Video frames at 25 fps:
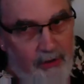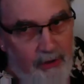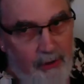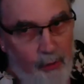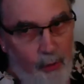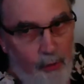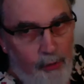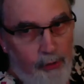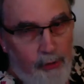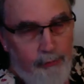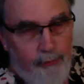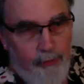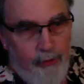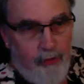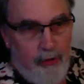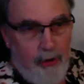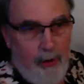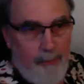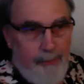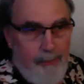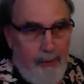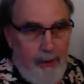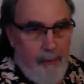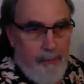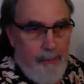In order for
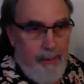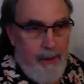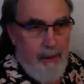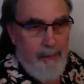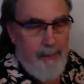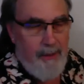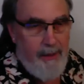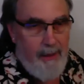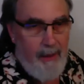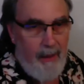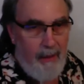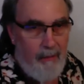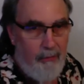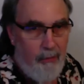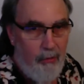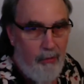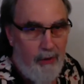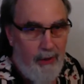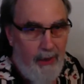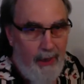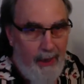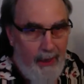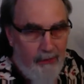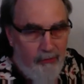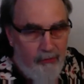something to be behavior,
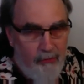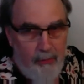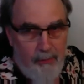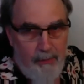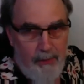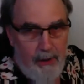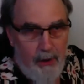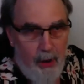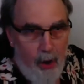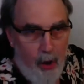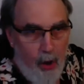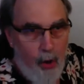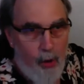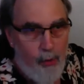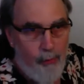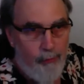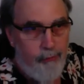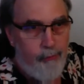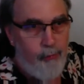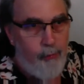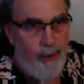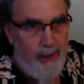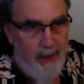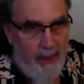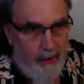it has to meet all
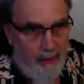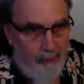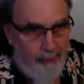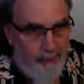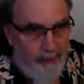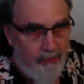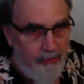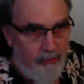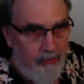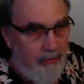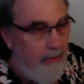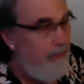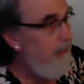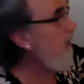3 elements.